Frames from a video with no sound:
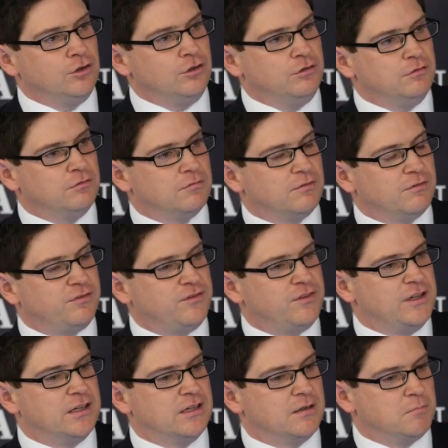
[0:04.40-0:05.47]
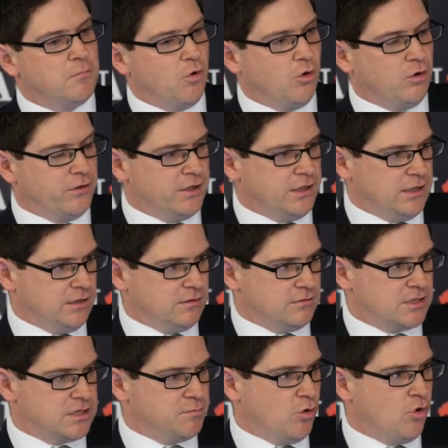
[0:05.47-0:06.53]
you fear more the
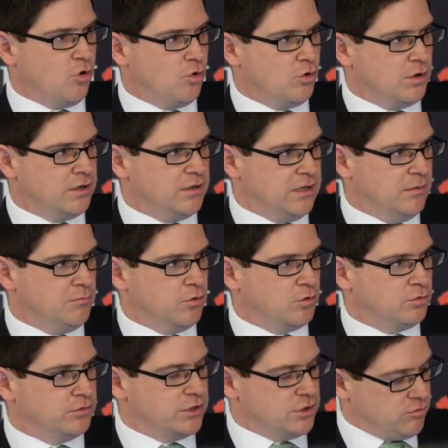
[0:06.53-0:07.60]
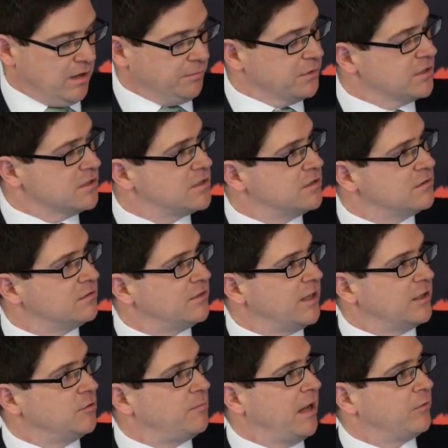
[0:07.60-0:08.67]
small, nimble disruptors
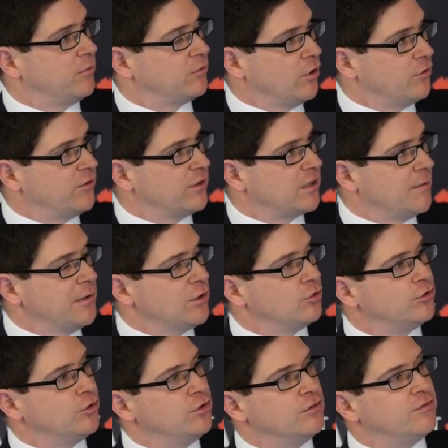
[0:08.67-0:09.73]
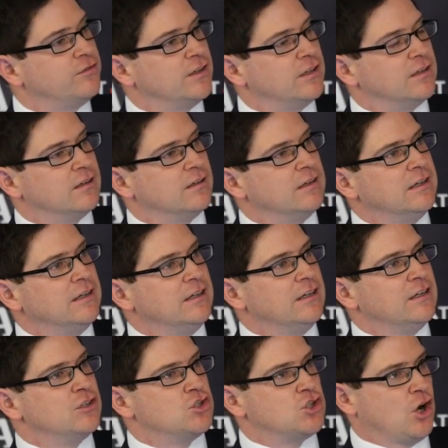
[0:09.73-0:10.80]
that you perhaps don't see coming, or do you fear
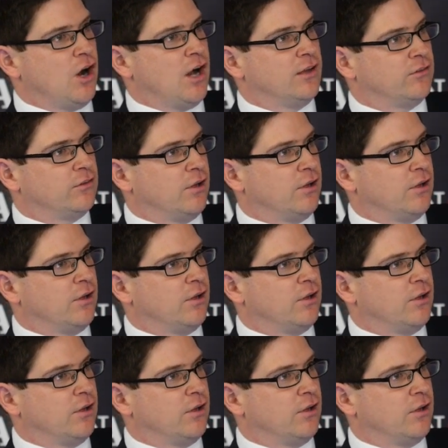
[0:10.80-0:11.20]
giants